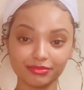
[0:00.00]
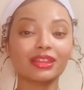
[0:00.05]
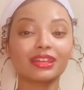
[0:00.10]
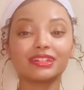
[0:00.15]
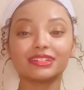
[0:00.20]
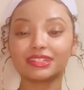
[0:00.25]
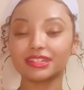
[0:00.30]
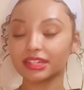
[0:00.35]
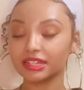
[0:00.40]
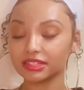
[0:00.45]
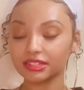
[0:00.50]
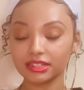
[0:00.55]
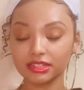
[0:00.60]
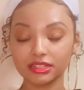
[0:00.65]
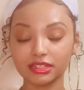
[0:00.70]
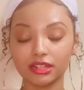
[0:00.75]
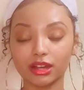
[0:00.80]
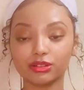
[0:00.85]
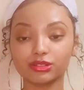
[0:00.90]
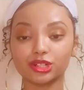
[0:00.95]
Since it's
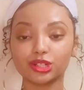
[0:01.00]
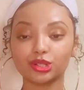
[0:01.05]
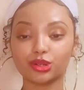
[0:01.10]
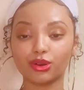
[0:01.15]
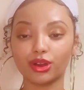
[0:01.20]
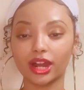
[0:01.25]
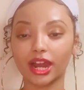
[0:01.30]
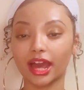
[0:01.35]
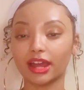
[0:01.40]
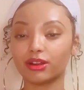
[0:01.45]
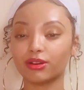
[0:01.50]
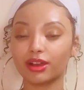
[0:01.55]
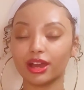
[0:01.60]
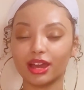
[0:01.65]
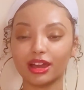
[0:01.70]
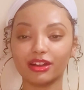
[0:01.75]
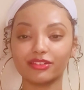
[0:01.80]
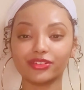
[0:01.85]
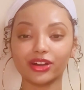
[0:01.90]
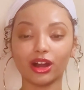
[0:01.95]
so short, I don't
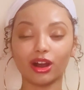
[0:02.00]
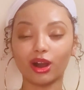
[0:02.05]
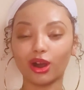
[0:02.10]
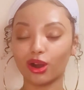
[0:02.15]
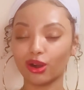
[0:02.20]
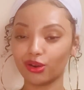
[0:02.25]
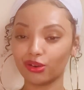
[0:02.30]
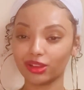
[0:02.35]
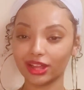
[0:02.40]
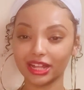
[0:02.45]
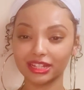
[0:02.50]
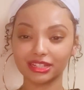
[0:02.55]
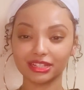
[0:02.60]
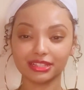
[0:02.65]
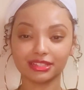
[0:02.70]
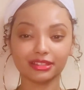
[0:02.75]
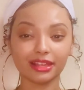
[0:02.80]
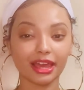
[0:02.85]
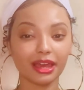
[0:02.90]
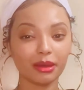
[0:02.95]
have a whole lot to
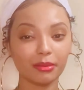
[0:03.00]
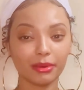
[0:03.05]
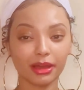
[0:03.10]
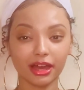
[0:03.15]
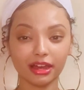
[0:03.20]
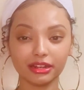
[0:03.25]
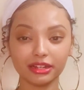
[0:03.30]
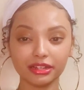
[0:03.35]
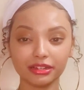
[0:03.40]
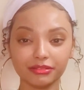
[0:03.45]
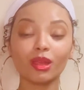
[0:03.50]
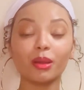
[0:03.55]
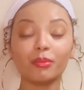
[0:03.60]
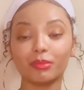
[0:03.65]
say about it,